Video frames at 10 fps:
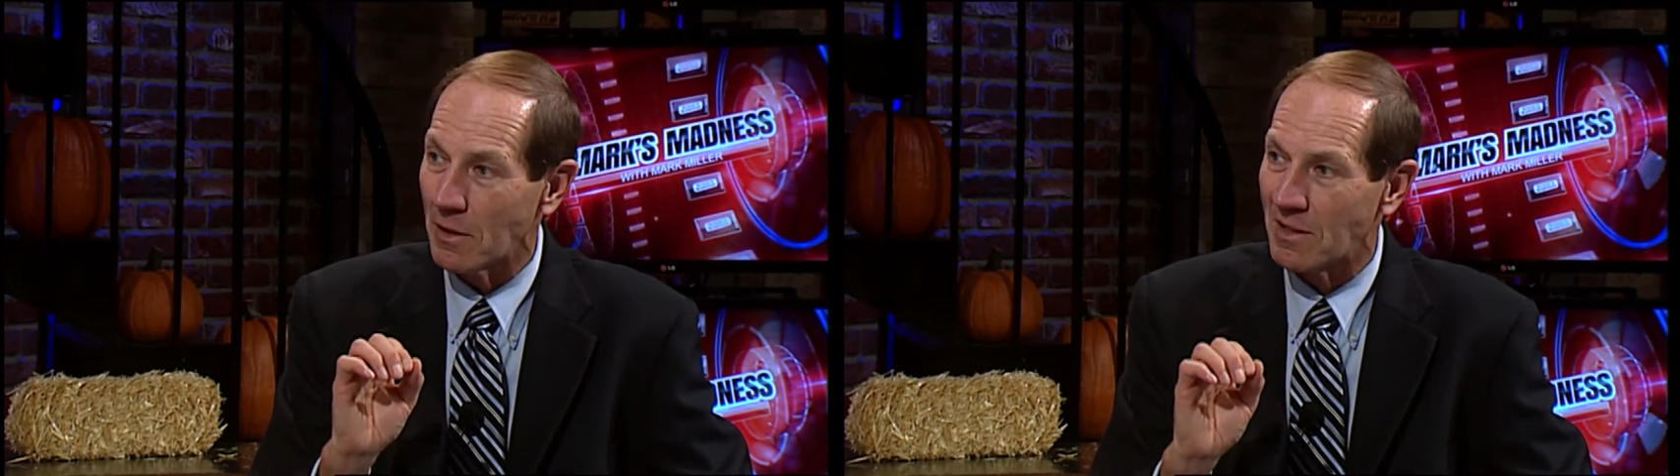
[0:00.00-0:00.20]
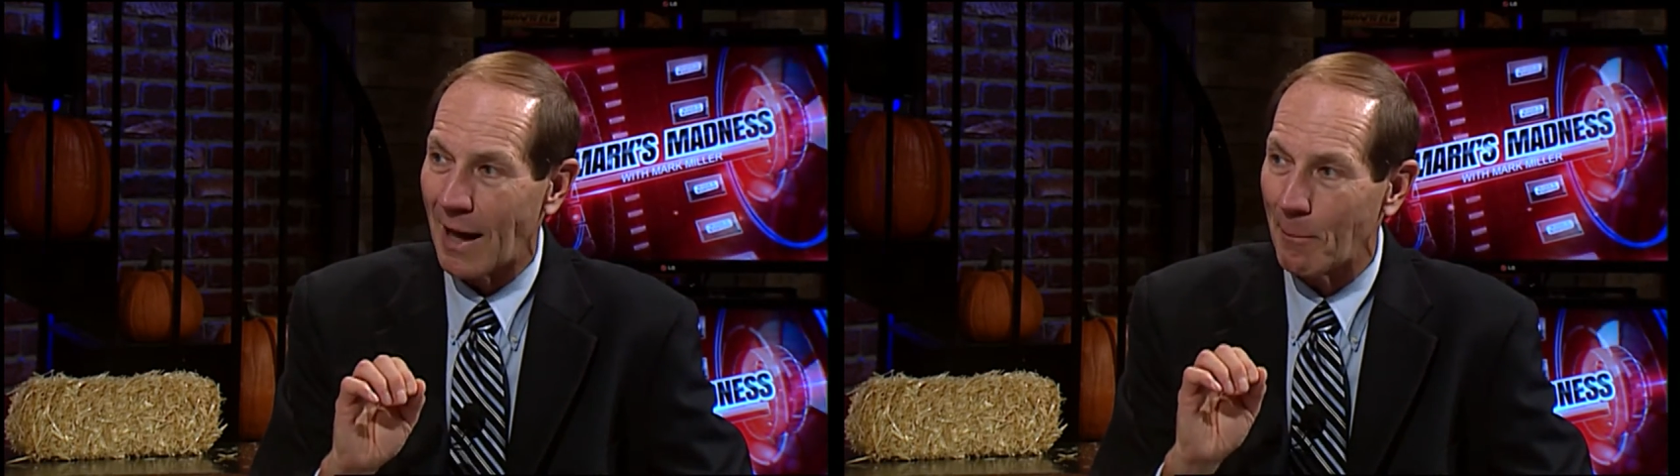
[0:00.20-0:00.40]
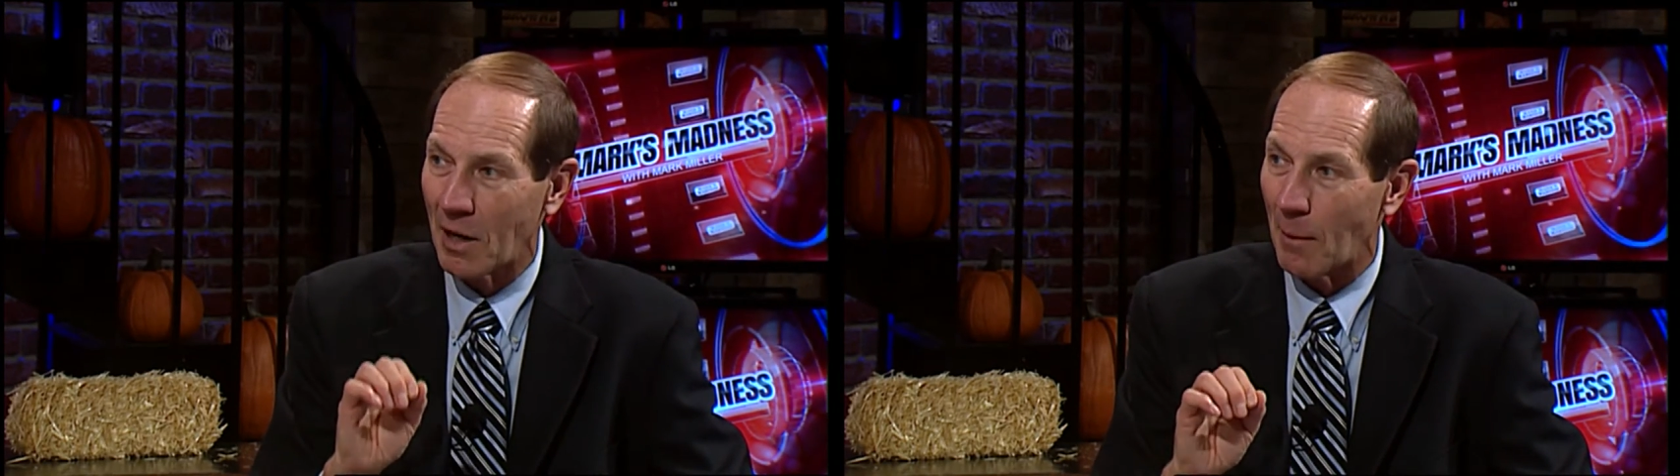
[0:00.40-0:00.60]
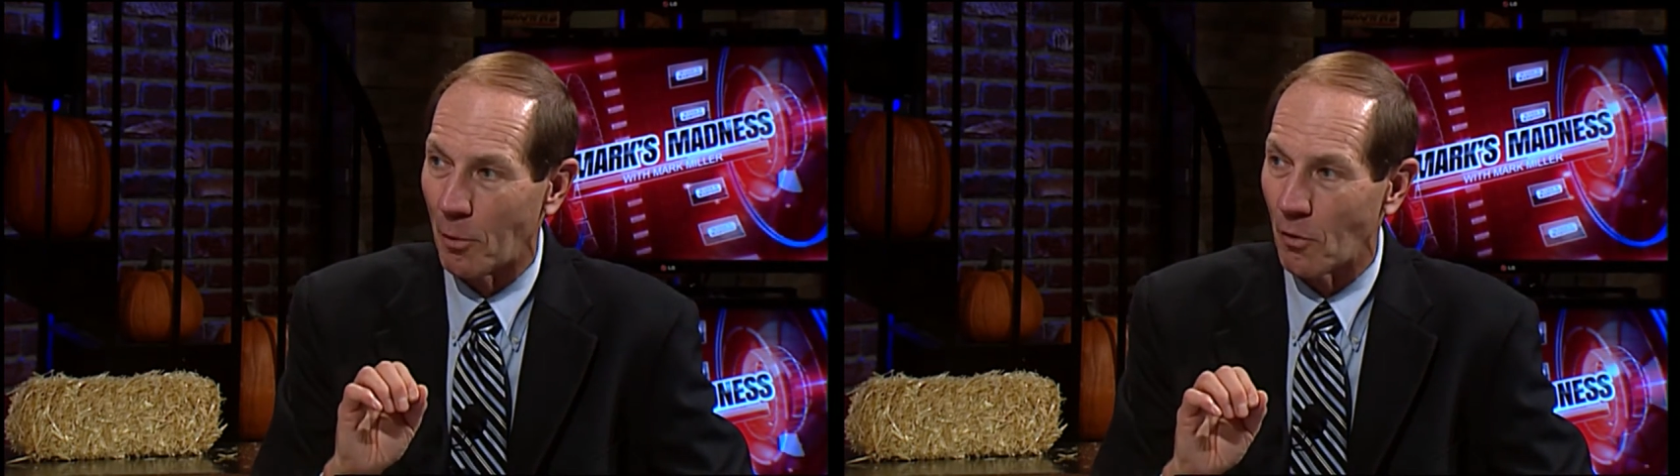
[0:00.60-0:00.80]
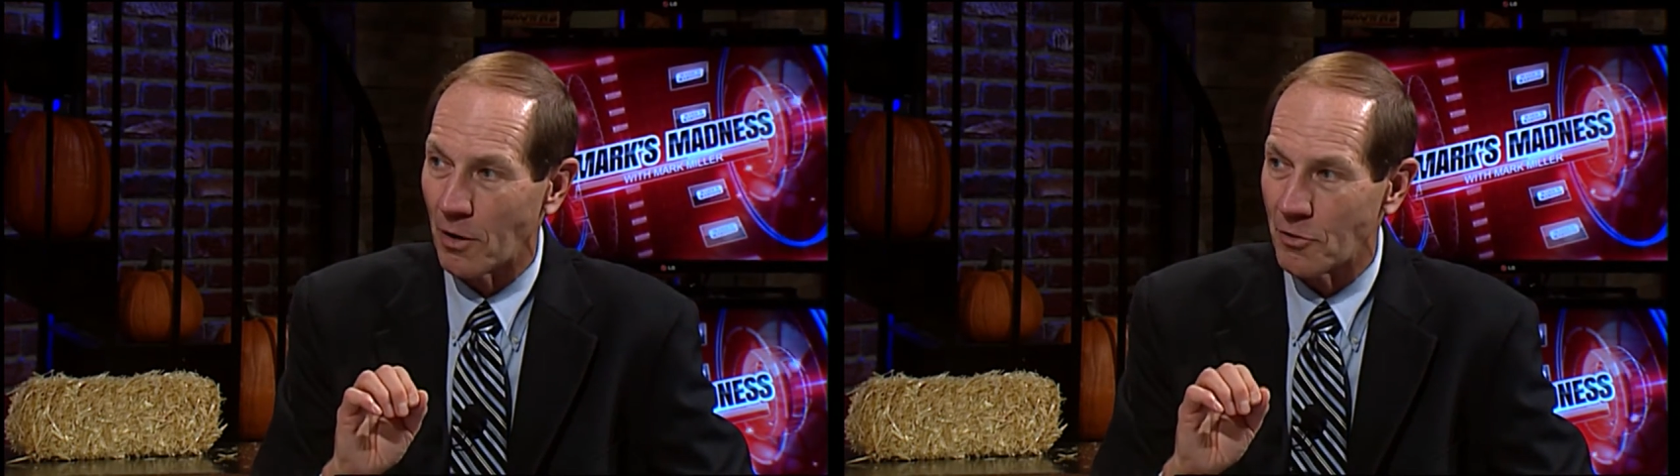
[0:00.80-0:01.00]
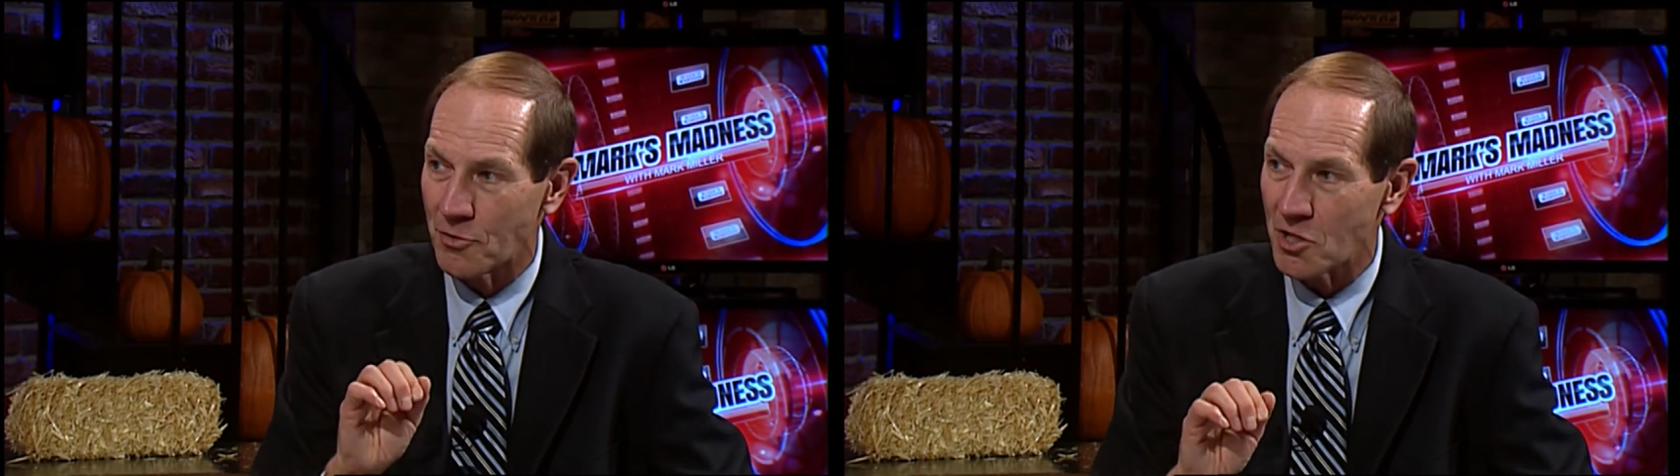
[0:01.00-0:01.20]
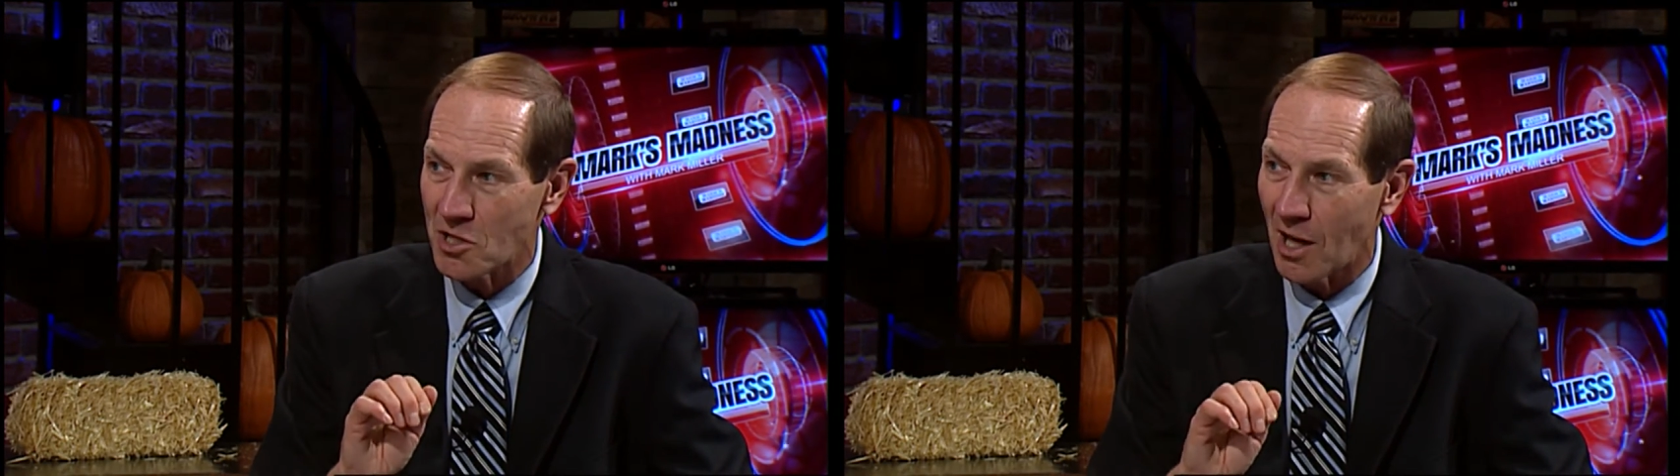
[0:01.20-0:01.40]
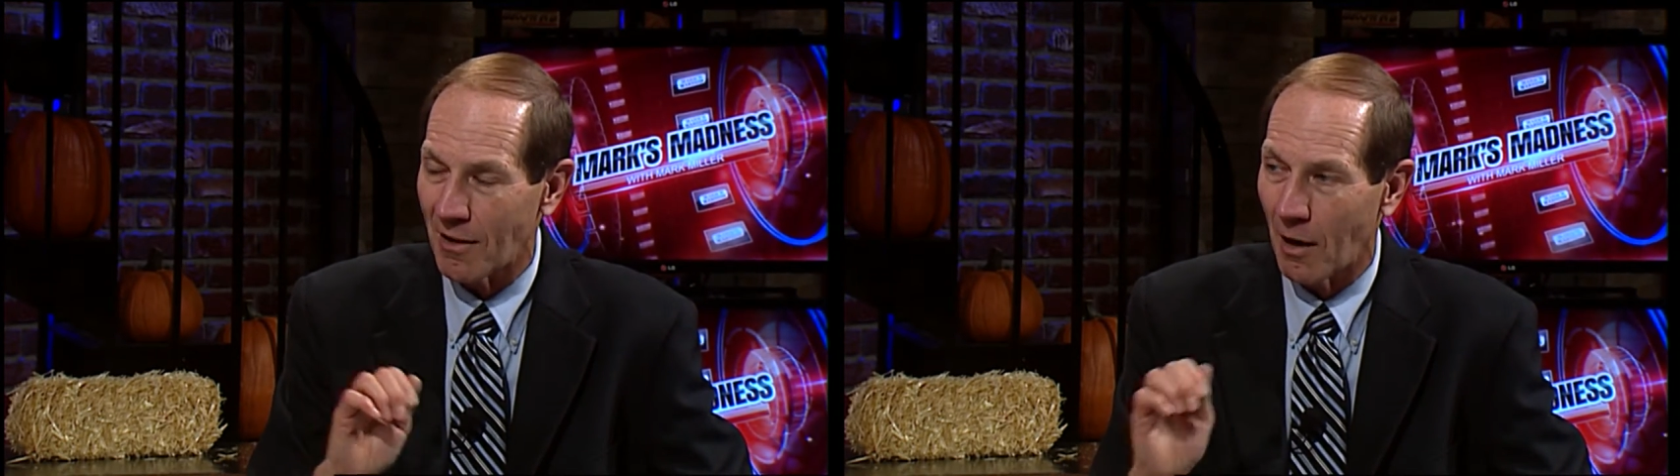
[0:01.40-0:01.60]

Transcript: top couple that you're just not